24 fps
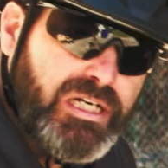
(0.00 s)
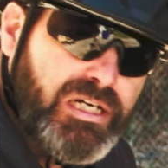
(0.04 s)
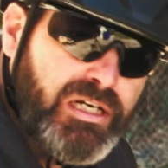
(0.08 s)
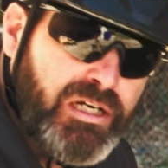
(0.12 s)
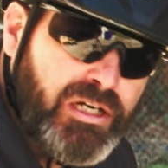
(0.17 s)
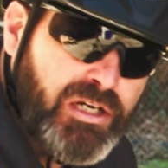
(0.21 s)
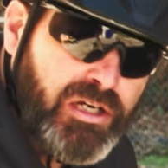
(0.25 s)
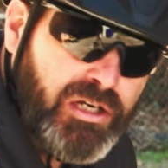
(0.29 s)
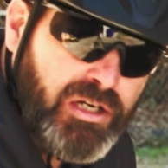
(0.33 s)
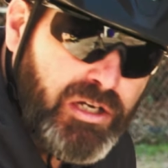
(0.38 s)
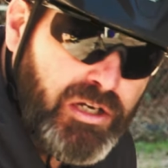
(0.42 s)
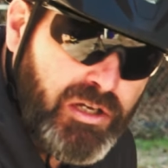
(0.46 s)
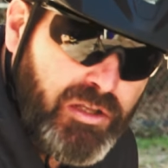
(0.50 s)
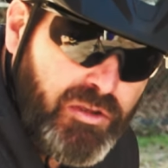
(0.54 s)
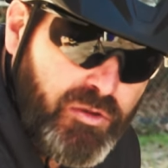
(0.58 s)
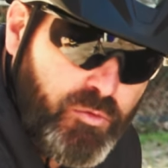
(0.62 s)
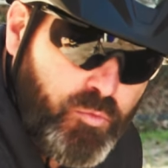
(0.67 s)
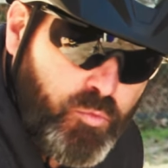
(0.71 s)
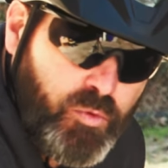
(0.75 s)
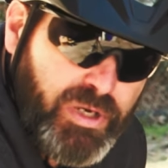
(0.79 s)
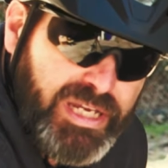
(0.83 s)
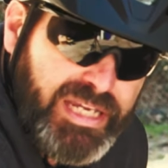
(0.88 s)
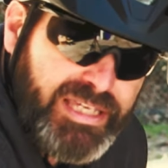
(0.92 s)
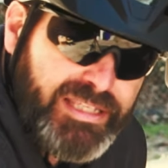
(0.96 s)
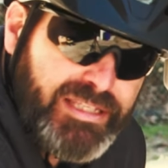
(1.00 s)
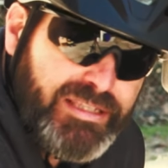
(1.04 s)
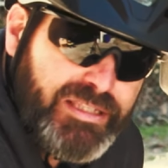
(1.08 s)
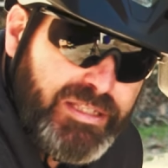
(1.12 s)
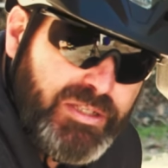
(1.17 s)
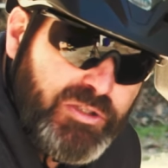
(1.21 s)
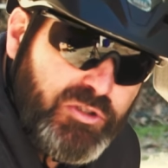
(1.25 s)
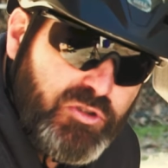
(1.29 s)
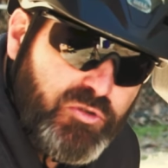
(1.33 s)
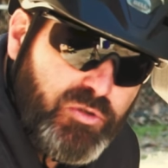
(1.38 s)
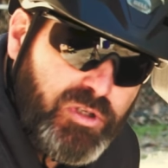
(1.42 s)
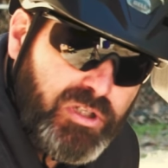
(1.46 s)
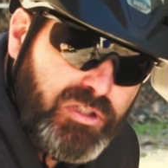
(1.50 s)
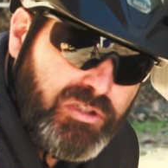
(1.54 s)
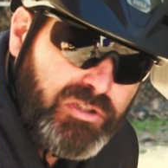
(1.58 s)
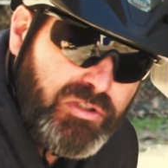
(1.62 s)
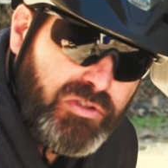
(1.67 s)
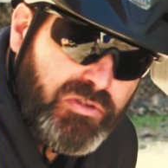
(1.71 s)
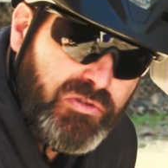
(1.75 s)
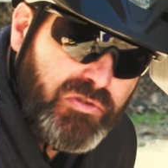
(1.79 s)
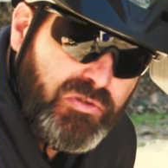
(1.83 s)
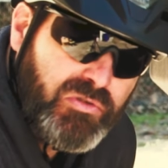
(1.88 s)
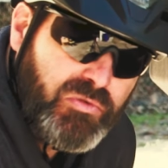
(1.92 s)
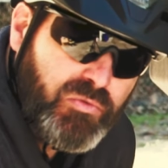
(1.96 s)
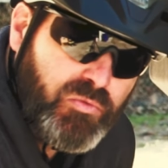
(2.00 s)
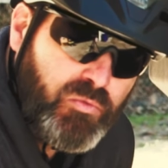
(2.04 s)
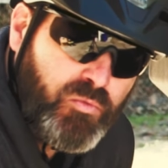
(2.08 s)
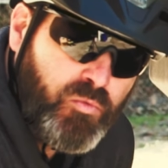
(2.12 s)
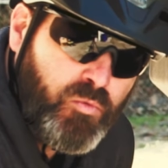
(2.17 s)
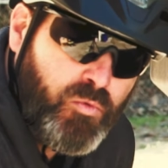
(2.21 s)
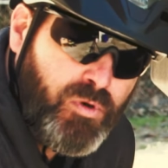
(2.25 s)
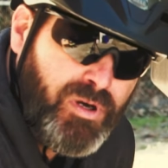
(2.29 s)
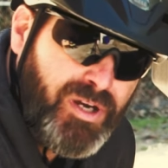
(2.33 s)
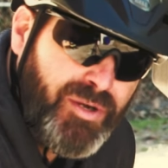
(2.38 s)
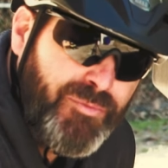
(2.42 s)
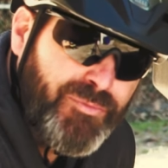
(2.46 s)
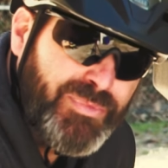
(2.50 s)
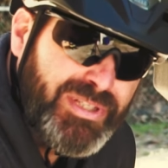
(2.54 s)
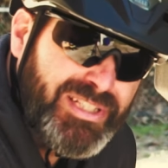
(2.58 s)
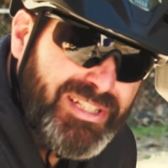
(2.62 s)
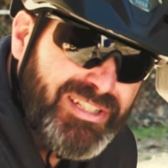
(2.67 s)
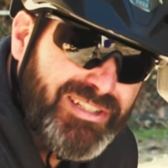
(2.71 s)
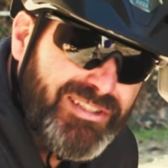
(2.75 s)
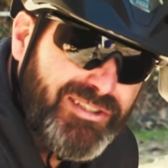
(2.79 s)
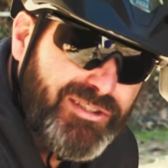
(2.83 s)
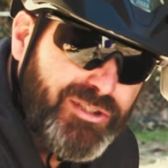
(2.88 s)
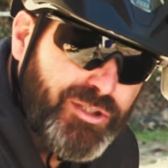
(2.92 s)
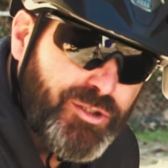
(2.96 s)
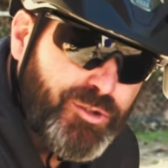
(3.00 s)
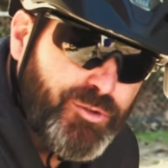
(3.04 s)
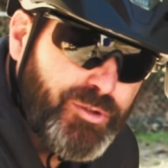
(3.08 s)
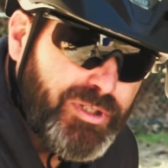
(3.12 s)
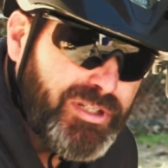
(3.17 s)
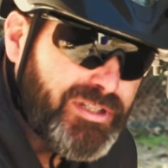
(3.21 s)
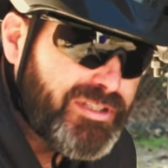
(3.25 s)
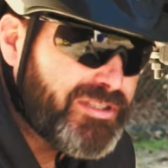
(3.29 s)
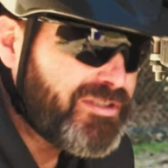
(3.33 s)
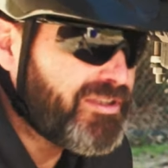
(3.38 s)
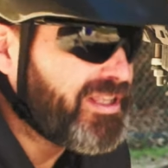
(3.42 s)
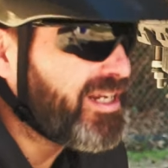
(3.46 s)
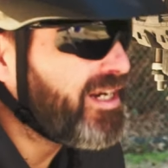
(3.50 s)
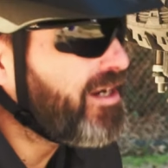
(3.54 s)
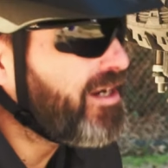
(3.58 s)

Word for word: uh, the way that the instructions want me to do it, so